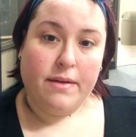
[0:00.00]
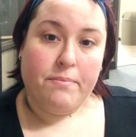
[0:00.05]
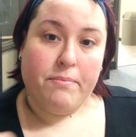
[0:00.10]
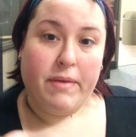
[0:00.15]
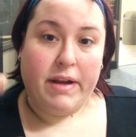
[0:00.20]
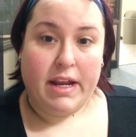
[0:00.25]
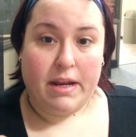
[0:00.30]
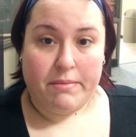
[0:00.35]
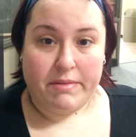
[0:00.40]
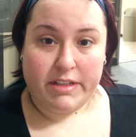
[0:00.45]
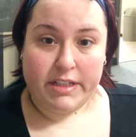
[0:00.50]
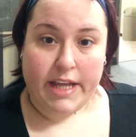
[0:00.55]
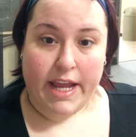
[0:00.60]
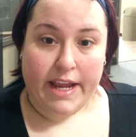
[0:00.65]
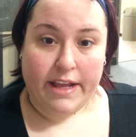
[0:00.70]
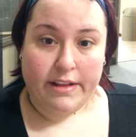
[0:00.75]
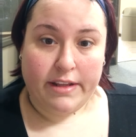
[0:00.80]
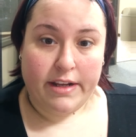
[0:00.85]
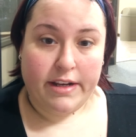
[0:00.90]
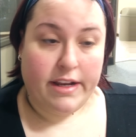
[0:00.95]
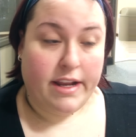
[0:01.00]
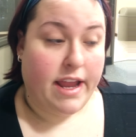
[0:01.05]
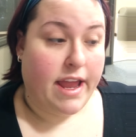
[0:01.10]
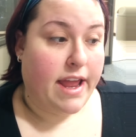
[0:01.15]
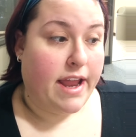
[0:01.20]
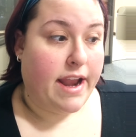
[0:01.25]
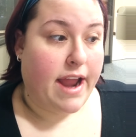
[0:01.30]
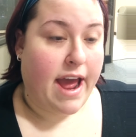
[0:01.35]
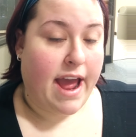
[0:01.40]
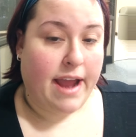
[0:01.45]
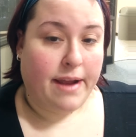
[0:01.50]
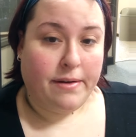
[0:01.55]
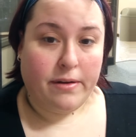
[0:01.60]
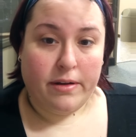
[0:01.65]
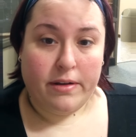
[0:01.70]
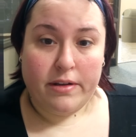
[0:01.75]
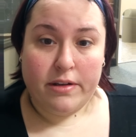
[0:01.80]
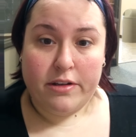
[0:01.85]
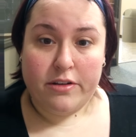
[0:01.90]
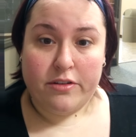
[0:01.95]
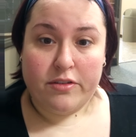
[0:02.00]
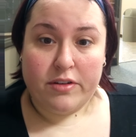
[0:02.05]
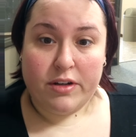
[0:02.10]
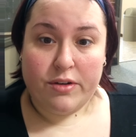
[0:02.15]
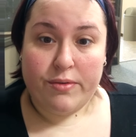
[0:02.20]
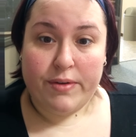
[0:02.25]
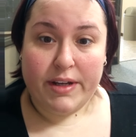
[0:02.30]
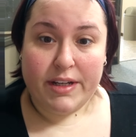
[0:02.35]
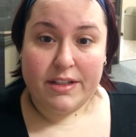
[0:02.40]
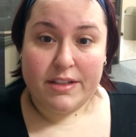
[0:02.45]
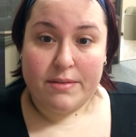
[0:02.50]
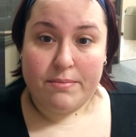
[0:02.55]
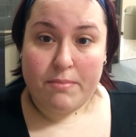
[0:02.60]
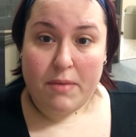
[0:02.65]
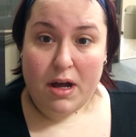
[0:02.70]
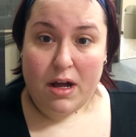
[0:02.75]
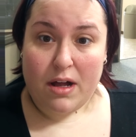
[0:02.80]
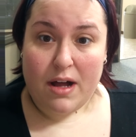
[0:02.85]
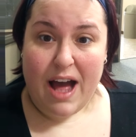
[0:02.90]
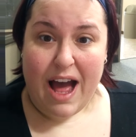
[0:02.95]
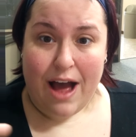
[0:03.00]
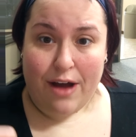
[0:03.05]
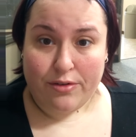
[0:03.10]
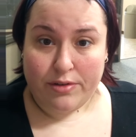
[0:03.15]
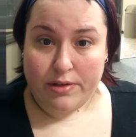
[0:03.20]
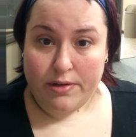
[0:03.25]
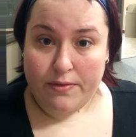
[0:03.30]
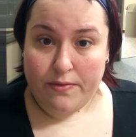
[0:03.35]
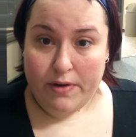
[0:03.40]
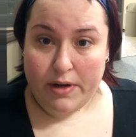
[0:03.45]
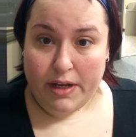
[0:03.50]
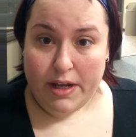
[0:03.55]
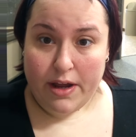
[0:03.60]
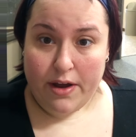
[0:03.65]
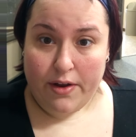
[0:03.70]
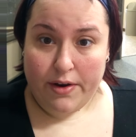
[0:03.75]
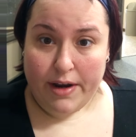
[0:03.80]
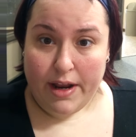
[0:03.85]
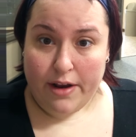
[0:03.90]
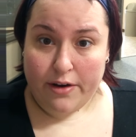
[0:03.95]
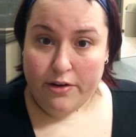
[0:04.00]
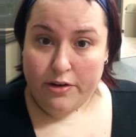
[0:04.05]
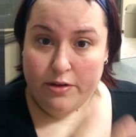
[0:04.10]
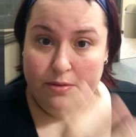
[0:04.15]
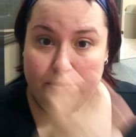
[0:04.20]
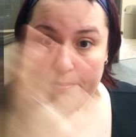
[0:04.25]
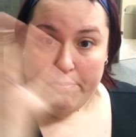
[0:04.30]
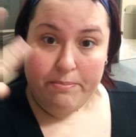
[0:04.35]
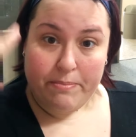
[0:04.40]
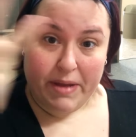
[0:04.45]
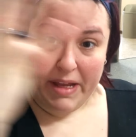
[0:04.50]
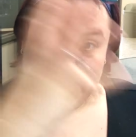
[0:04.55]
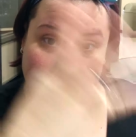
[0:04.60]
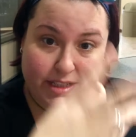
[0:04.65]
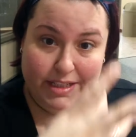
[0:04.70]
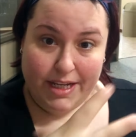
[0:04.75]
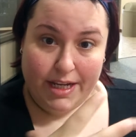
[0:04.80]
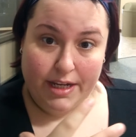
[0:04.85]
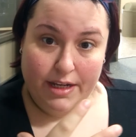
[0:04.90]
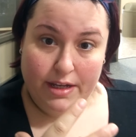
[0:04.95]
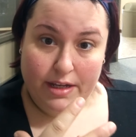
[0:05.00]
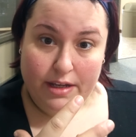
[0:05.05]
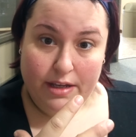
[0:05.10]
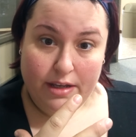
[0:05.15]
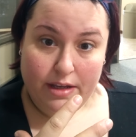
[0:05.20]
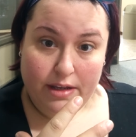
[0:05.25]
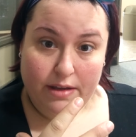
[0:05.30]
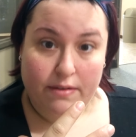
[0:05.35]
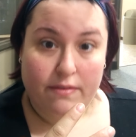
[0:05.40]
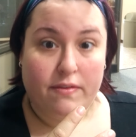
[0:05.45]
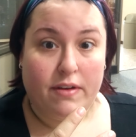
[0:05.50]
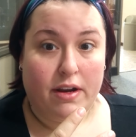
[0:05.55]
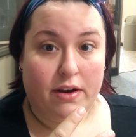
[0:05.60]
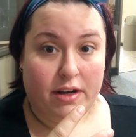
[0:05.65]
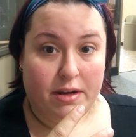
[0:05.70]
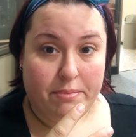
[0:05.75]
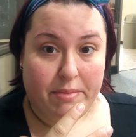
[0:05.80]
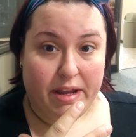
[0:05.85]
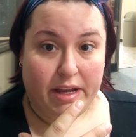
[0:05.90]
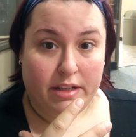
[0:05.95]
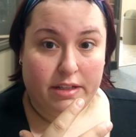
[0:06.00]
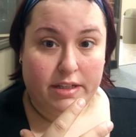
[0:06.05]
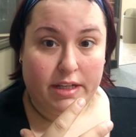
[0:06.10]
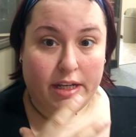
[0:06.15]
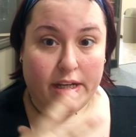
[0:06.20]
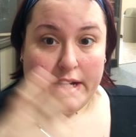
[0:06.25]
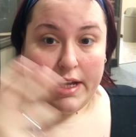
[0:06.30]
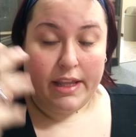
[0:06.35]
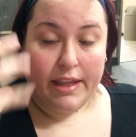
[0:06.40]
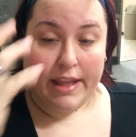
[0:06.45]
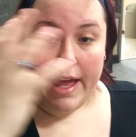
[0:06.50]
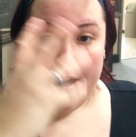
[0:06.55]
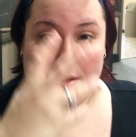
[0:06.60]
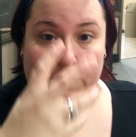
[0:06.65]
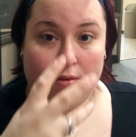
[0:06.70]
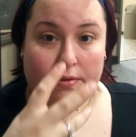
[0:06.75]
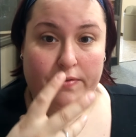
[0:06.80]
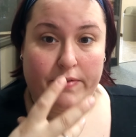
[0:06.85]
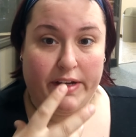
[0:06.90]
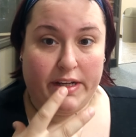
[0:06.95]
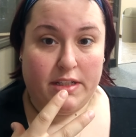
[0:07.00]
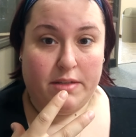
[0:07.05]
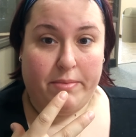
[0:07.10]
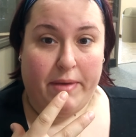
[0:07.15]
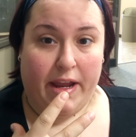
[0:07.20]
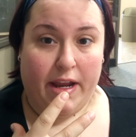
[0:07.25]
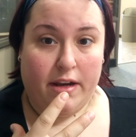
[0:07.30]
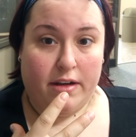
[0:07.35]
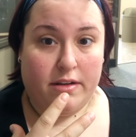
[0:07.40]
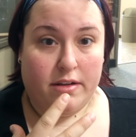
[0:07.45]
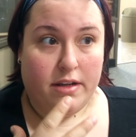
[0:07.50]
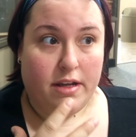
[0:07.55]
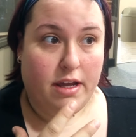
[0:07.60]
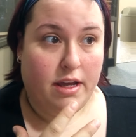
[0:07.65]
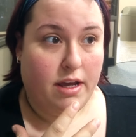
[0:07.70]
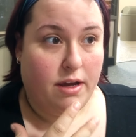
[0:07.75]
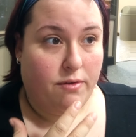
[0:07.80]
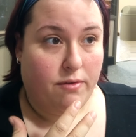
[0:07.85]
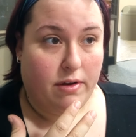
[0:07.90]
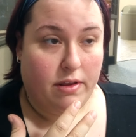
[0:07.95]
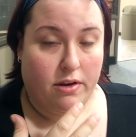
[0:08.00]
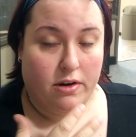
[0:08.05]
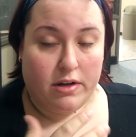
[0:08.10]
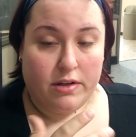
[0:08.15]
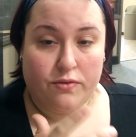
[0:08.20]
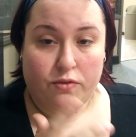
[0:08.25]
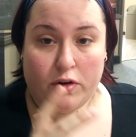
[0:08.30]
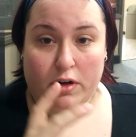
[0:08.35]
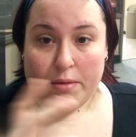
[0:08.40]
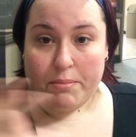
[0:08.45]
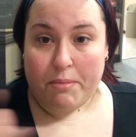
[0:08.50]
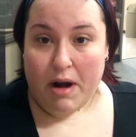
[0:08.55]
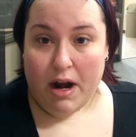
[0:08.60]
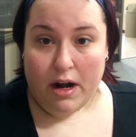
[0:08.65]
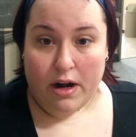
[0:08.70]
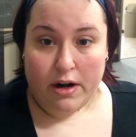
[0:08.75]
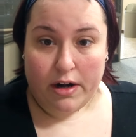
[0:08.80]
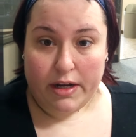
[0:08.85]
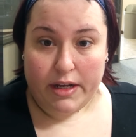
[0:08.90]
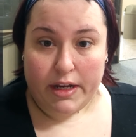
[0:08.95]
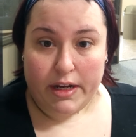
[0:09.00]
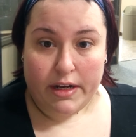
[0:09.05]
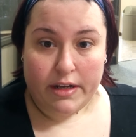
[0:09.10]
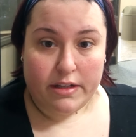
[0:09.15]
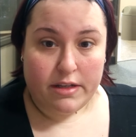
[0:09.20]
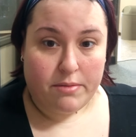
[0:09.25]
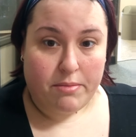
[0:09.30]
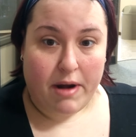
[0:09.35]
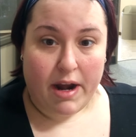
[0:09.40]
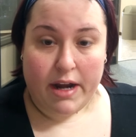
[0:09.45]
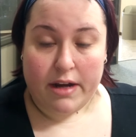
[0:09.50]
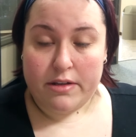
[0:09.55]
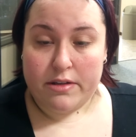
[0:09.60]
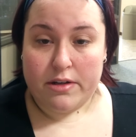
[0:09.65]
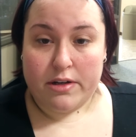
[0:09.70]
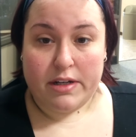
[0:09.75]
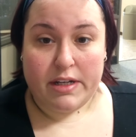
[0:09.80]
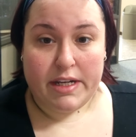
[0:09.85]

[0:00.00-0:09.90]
my name is Caitlin, and I'm going to do a quick small how-to video on how to do basic, very basic clown face paint. Whether it's for a party, to surprise your